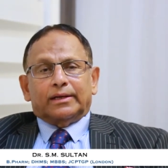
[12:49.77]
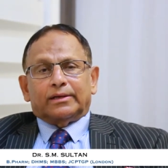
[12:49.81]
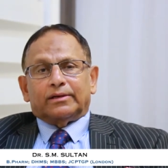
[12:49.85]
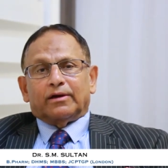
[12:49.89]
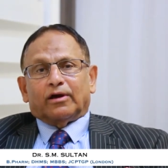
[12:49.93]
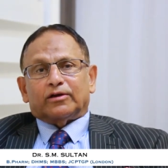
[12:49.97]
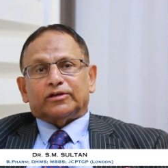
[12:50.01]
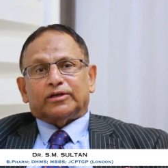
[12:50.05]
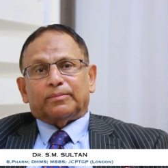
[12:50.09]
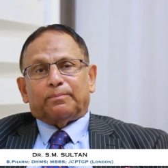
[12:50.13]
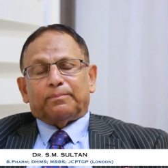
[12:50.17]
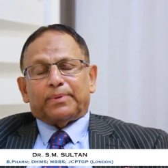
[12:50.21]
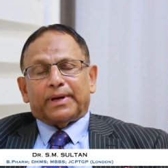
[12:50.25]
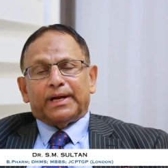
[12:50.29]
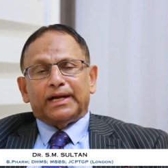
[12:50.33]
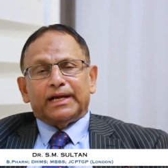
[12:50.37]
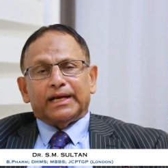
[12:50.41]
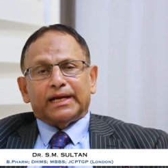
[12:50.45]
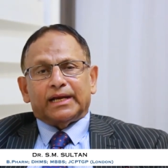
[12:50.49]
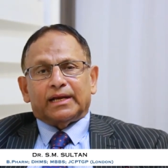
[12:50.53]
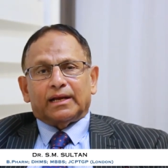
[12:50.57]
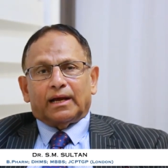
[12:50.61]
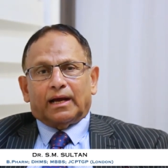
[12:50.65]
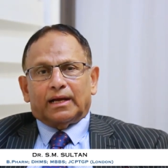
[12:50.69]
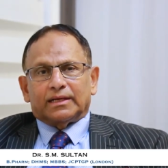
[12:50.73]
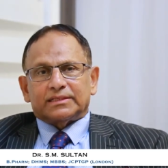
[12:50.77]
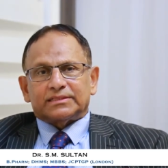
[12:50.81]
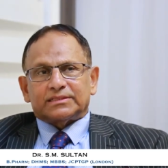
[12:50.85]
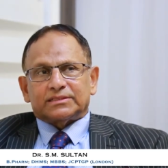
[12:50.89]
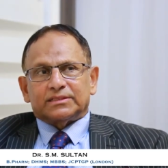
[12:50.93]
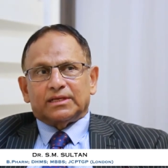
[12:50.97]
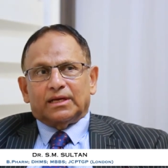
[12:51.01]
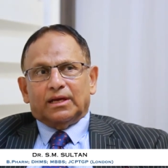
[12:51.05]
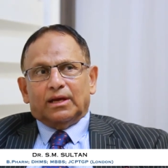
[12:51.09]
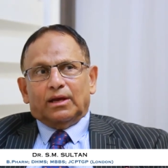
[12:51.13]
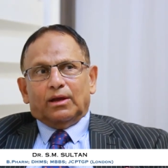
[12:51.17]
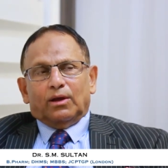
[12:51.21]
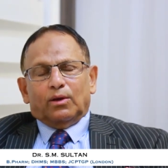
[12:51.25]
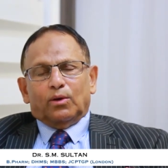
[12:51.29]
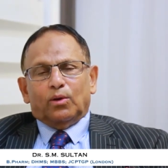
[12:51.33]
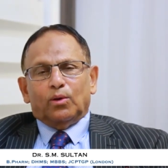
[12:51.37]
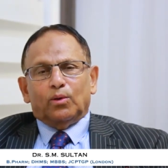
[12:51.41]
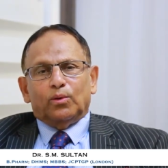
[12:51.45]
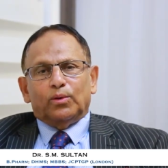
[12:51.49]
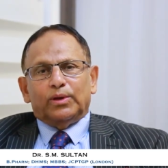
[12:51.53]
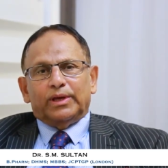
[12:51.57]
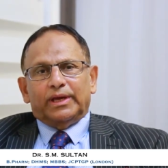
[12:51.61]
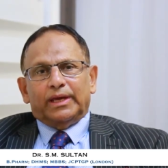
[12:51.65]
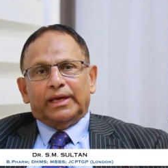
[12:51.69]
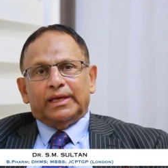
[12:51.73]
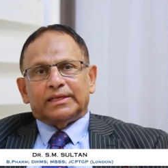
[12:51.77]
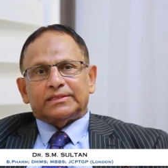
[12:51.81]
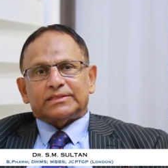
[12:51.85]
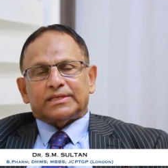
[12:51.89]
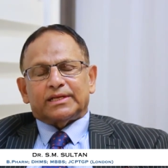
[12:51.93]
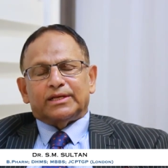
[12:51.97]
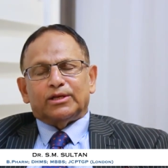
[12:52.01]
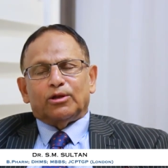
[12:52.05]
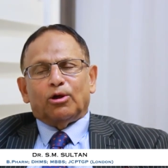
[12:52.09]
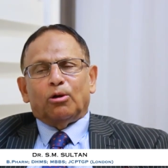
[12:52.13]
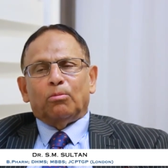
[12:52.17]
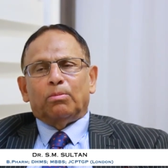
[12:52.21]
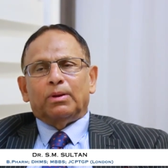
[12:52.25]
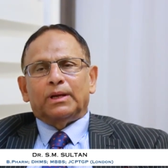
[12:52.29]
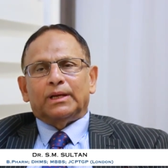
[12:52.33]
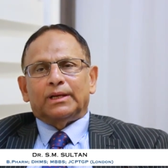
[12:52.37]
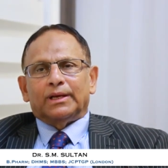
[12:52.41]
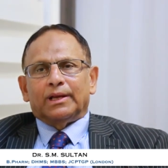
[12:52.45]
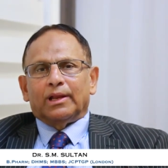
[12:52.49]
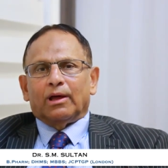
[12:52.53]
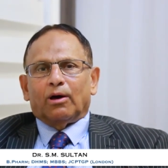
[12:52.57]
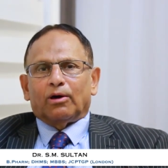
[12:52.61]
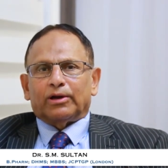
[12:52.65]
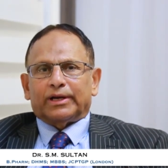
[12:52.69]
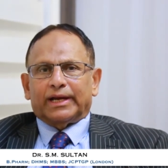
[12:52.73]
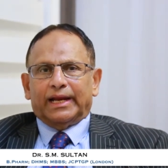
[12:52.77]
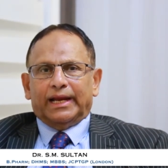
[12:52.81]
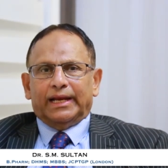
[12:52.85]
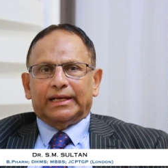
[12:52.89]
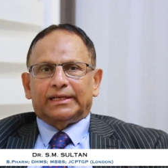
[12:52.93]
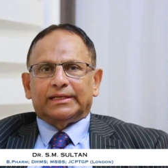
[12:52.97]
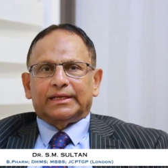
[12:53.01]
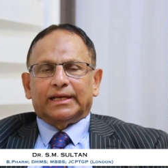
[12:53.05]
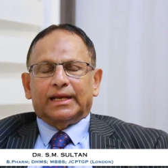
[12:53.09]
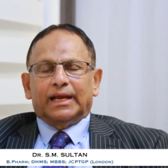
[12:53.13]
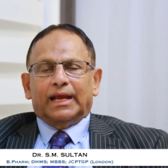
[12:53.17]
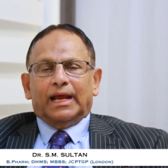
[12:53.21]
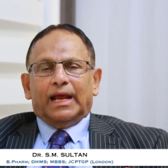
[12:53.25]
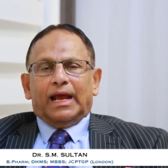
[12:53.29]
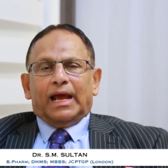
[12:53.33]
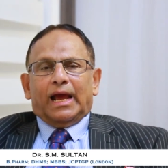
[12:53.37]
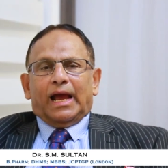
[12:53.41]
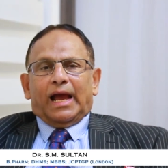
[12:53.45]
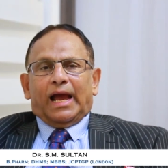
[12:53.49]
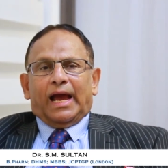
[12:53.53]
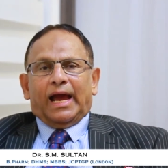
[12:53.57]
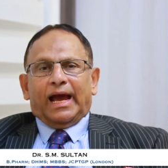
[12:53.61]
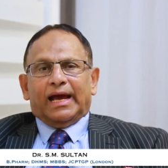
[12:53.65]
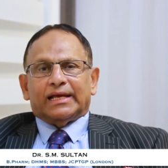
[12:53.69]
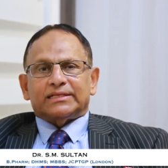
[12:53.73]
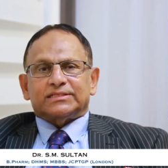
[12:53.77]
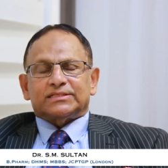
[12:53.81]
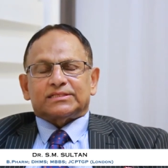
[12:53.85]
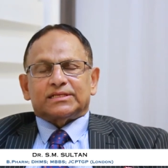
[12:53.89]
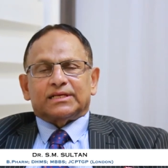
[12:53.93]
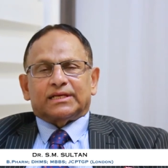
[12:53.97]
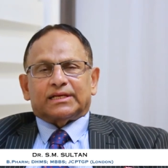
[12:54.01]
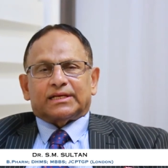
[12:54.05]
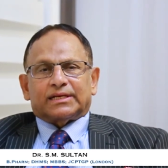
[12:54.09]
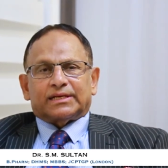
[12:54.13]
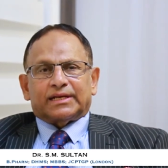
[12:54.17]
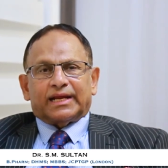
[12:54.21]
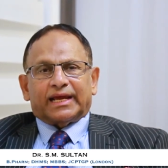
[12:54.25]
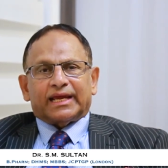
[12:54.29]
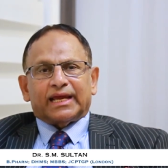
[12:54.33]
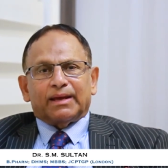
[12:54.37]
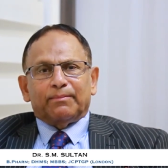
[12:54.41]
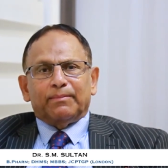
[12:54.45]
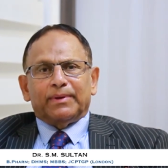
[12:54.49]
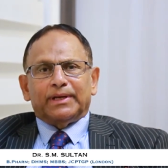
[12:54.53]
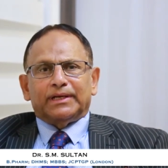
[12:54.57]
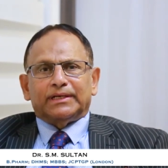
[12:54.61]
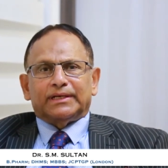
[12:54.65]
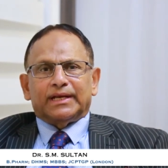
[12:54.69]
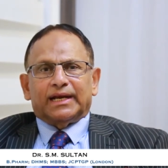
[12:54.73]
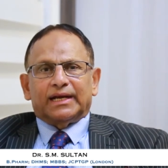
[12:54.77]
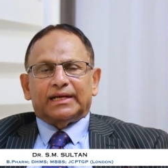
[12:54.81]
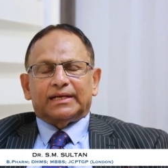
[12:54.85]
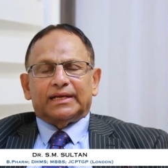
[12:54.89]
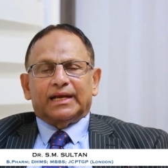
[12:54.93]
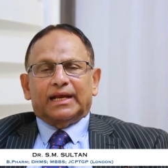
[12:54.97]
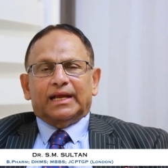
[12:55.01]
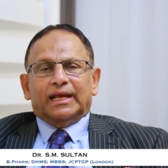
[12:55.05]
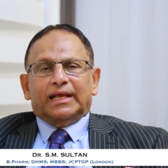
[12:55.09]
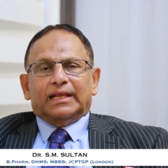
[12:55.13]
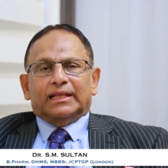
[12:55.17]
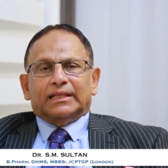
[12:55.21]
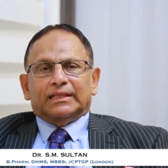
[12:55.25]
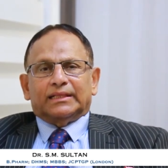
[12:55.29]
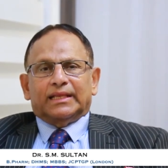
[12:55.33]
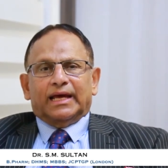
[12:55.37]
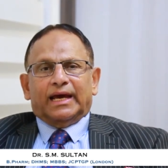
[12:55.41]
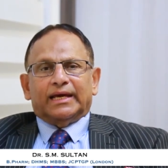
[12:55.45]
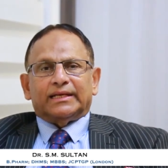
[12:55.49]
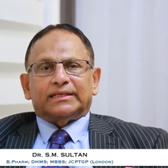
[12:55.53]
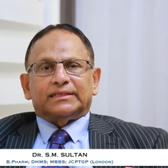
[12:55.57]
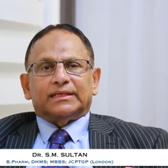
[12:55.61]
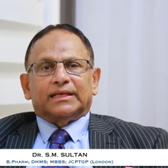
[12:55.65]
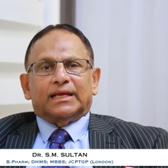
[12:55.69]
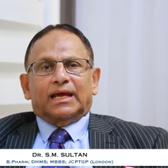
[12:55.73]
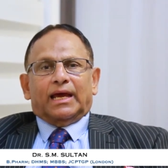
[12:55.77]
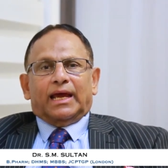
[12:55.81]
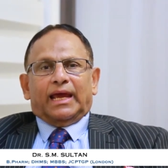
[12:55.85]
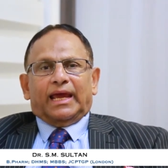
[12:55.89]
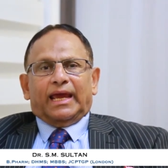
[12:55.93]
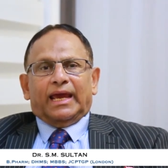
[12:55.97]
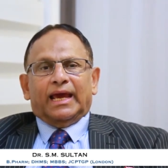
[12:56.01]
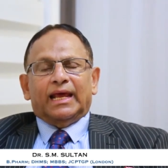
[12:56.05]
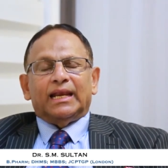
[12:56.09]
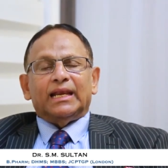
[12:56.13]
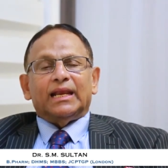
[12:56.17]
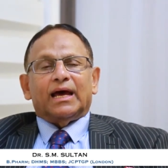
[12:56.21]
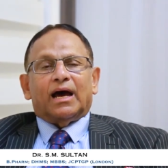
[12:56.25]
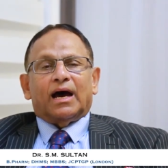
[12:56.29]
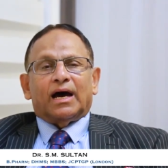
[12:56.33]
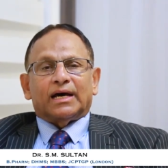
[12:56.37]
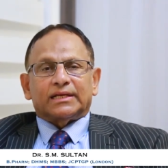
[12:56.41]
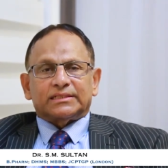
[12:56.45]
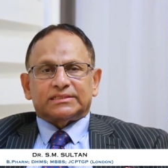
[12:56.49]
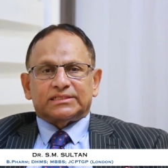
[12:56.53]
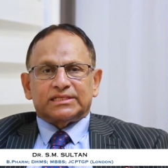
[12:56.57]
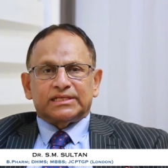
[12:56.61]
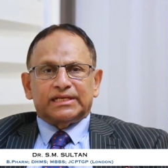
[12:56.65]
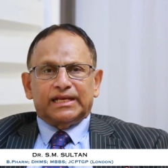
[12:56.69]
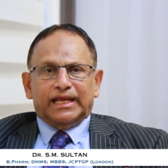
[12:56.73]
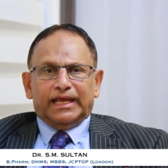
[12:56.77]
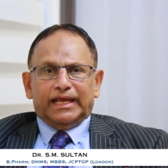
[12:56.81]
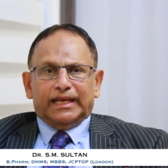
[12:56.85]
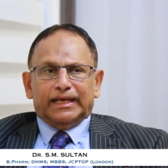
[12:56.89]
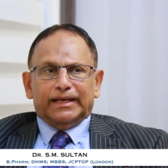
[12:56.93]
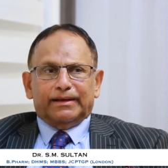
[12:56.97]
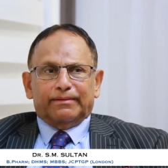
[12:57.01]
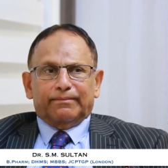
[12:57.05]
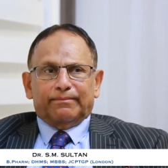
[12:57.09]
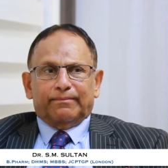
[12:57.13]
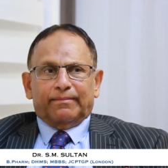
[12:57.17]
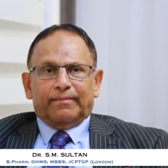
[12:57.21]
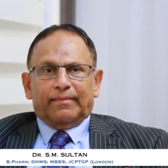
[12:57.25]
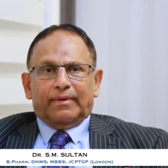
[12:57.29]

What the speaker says: Dr. Prendergast, who is a Nobel laureate, has recommended that L-arginine